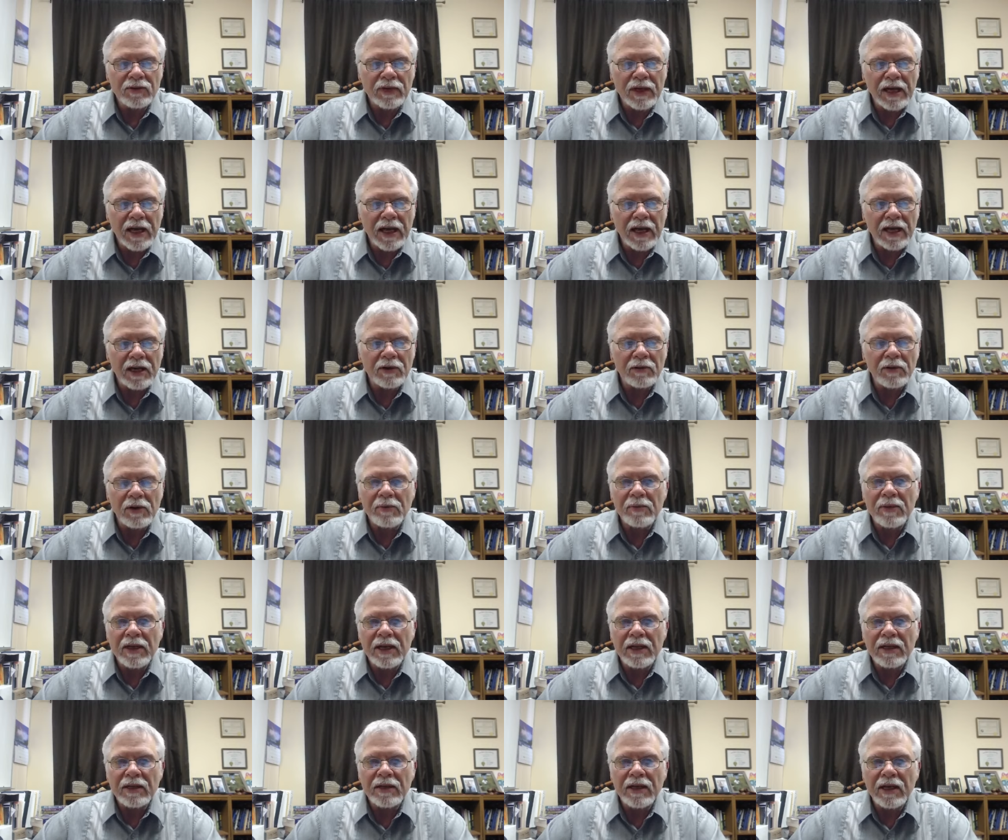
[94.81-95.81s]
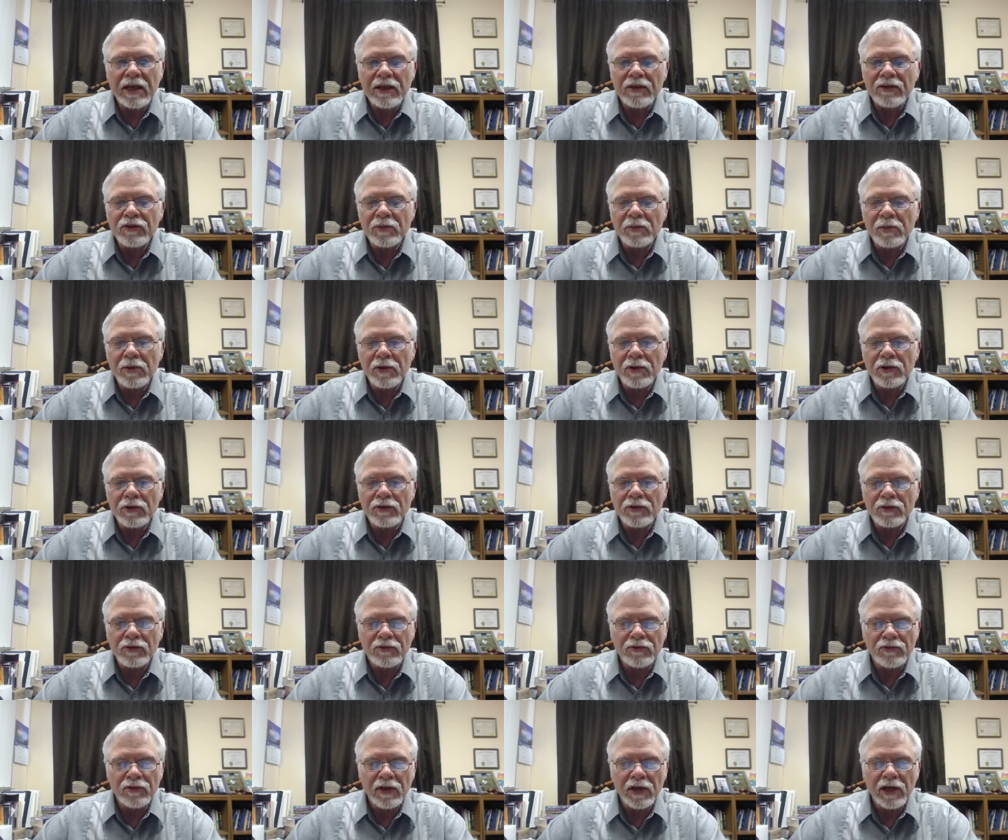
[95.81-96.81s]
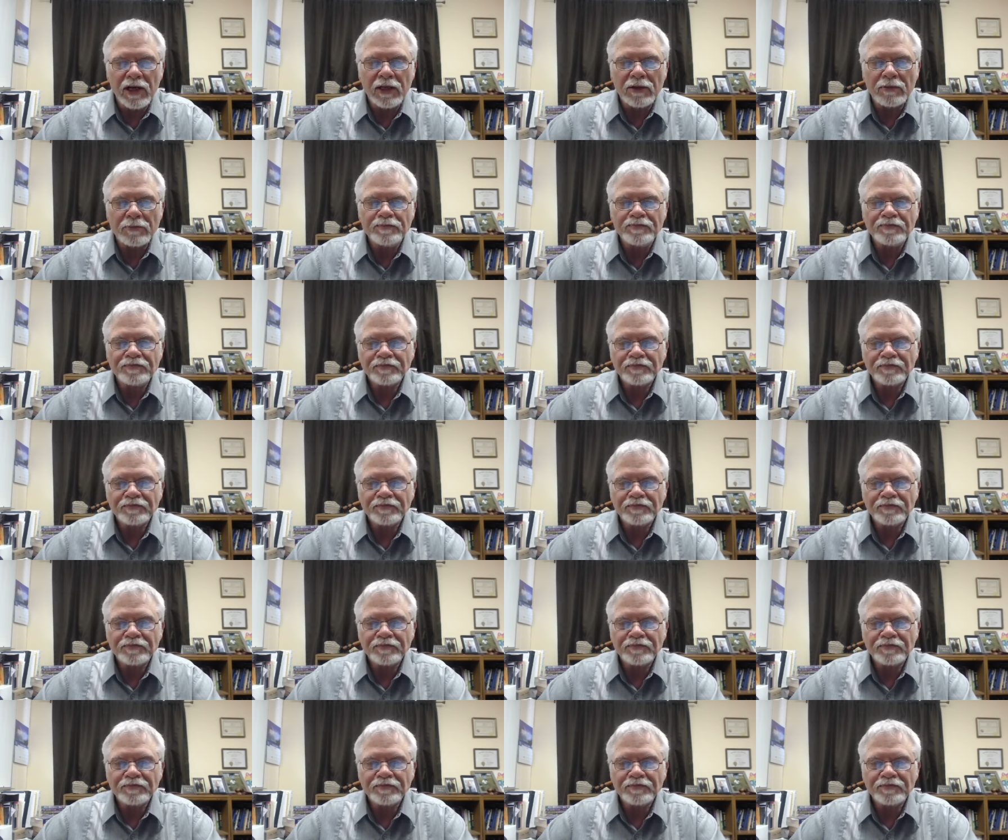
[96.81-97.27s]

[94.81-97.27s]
how do we maintain spiritual flow?